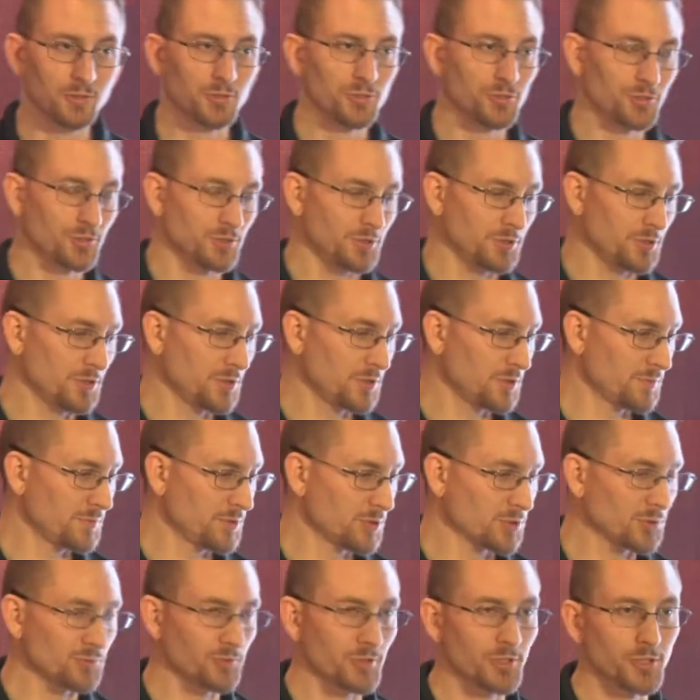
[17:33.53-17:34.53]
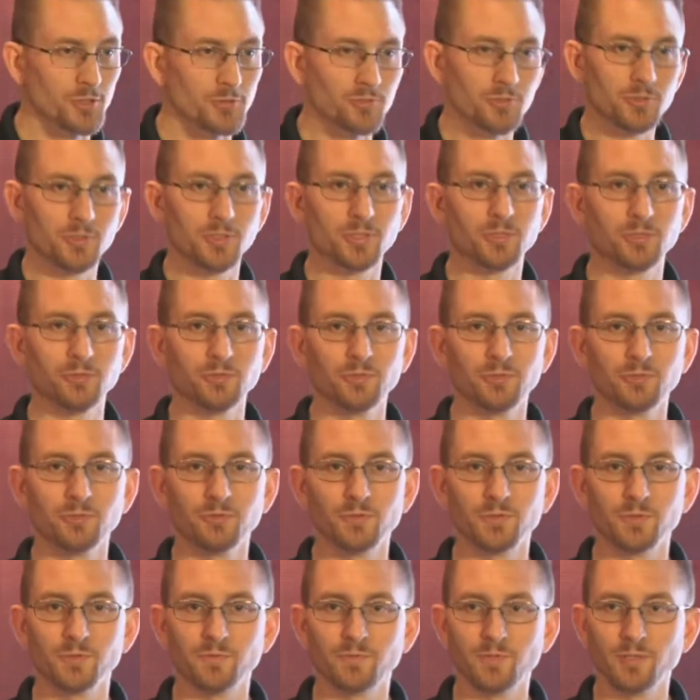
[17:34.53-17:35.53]
usually the best way to query
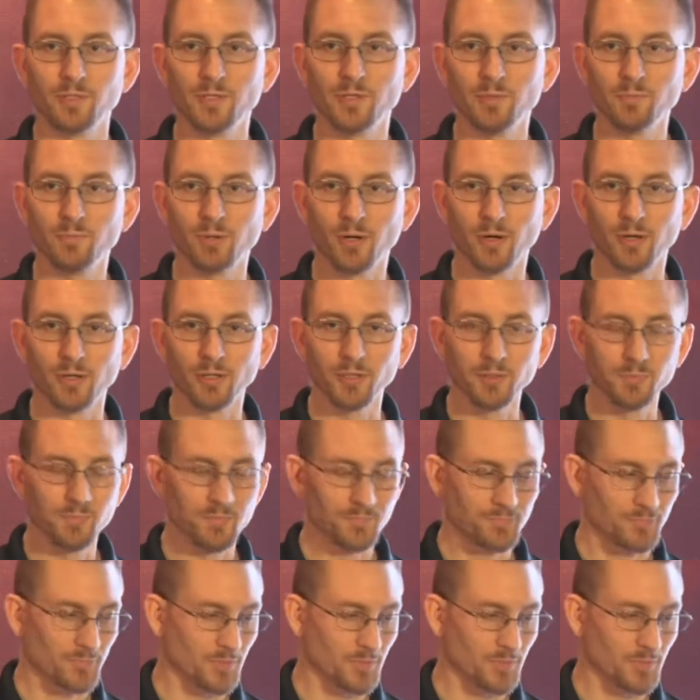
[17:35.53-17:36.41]
Kudu is via Impala.